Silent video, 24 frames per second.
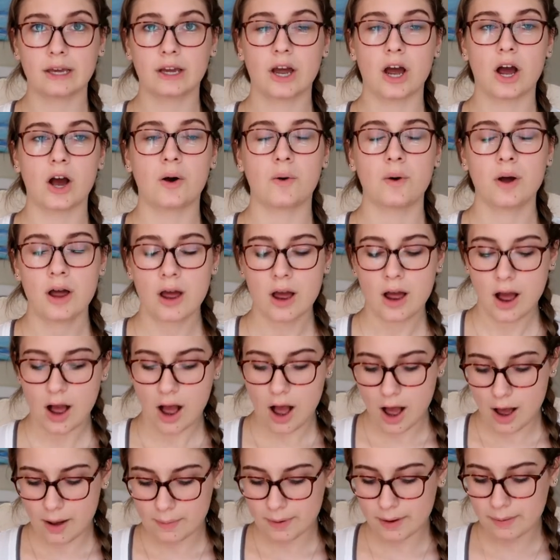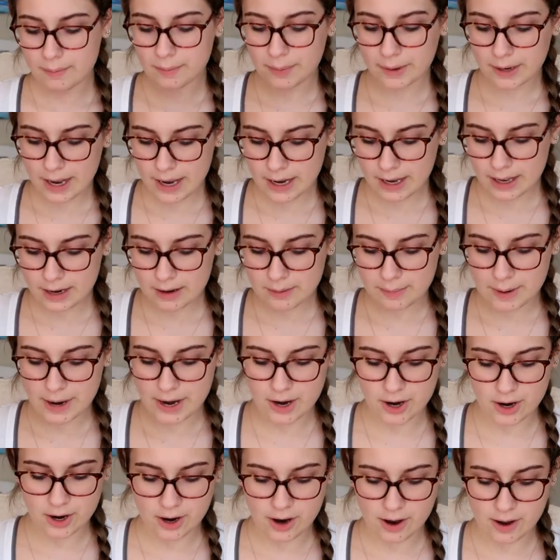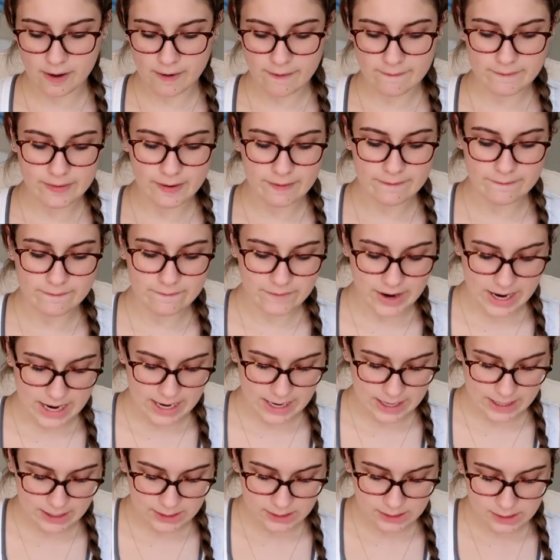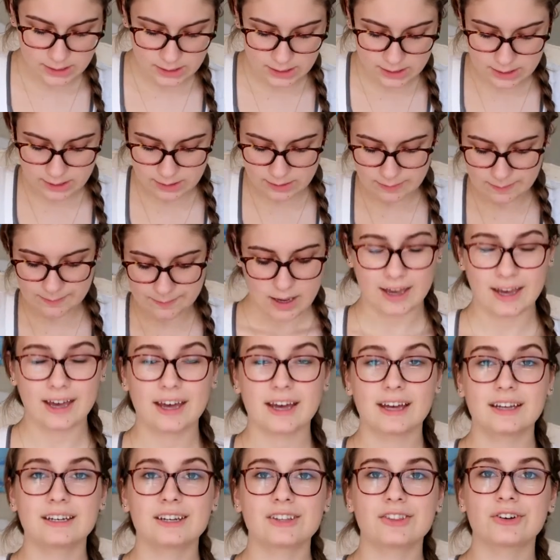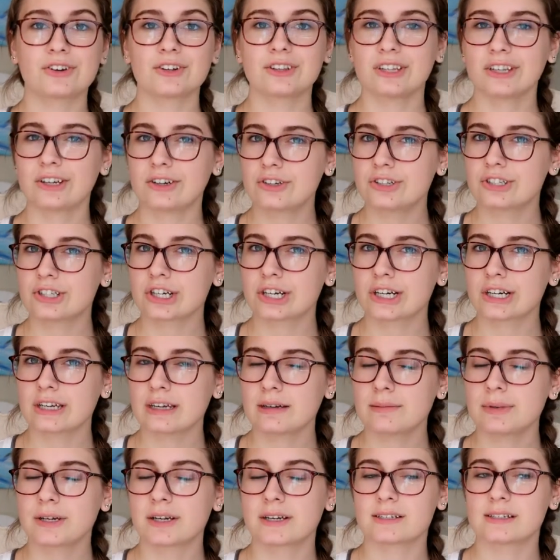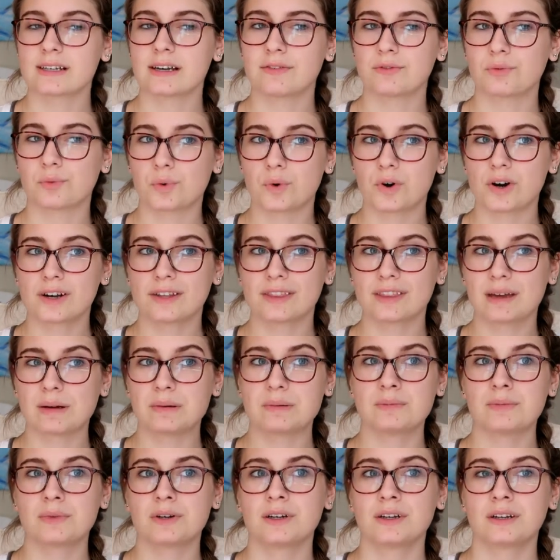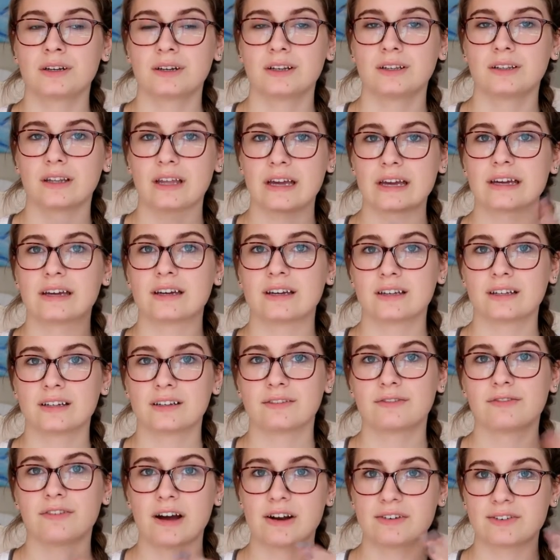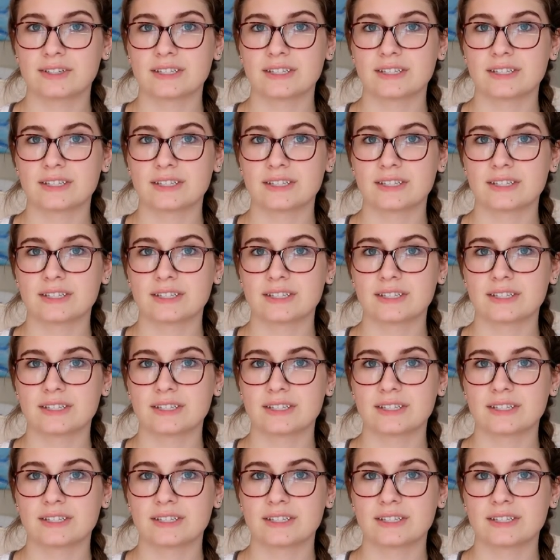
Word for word: ago. But I got a pair of Vans, and they're a little dirty because I've worn them like 5